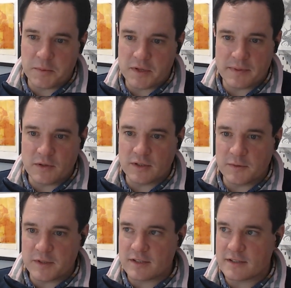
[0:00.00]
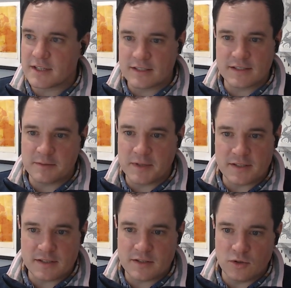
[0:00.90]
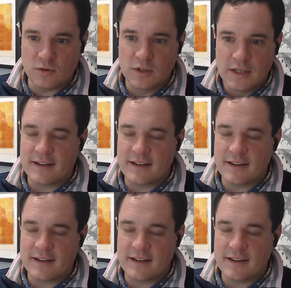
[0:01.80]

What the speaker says: with a building which is 16 meters tall,